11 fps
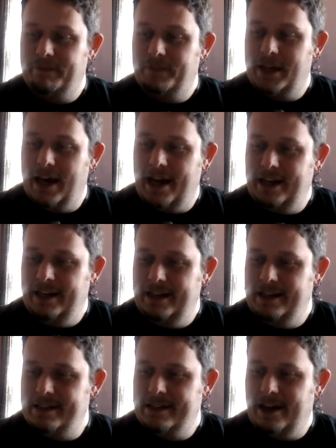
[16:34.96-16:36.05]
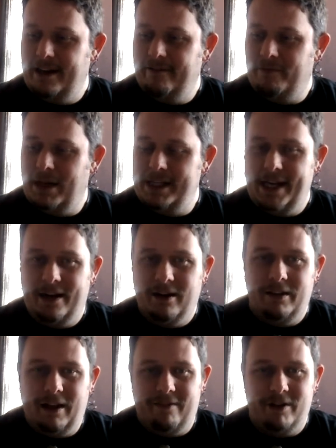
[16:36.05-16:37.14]
that is kind of my take on
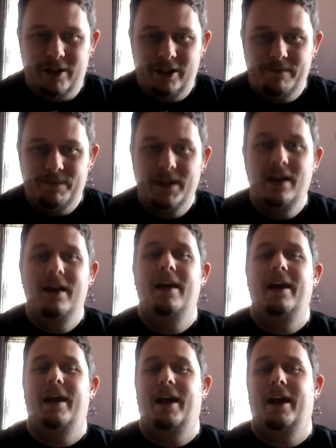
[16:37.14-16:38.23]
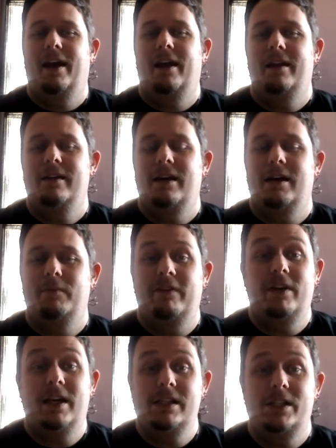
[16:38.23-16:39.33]
lavender. And if you
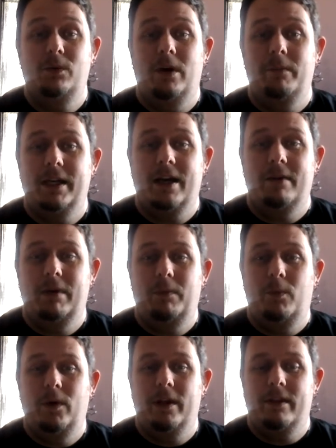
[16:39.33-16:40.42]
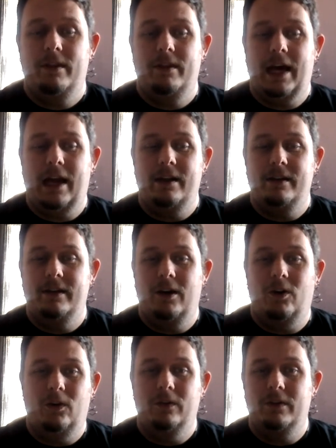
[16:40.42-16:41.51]
guys do want me to come up with that
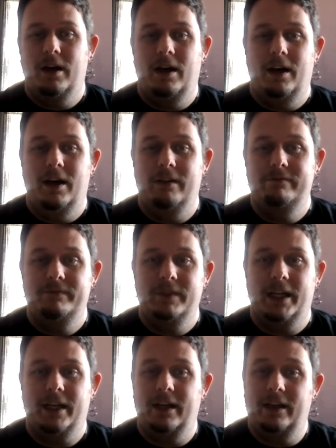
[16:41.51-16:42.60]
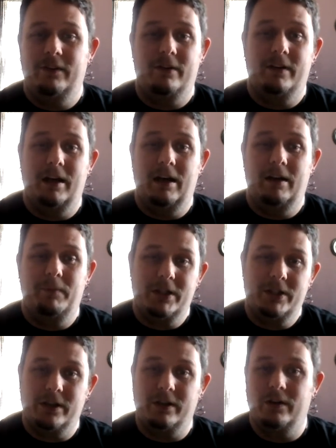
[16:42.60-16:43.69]
whole, like either a
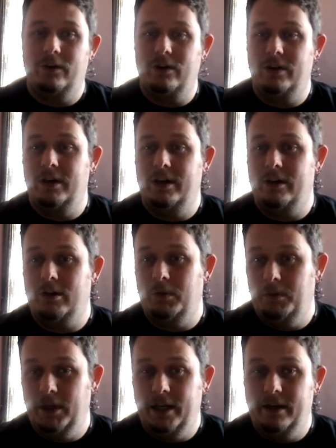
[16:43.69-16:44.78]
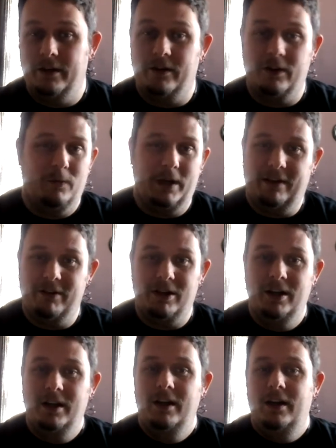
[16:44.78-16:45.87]
mixture or an herbal blend or whatever
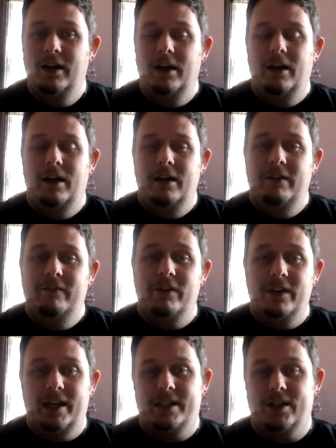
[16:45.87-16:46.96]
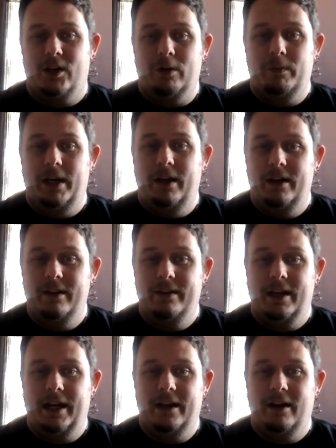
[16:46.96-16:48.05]
for the next herb that
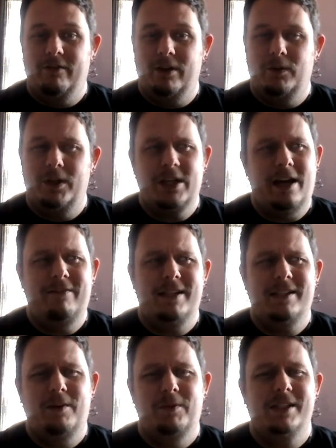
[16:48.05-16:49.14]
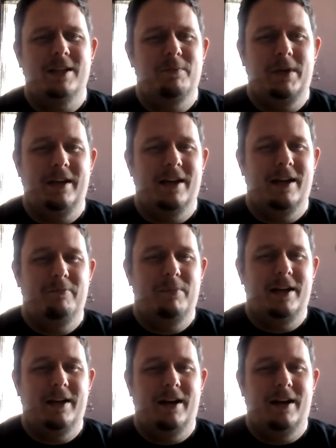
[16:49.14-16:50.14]
I cover, which I haven't decided what's going to be yet, but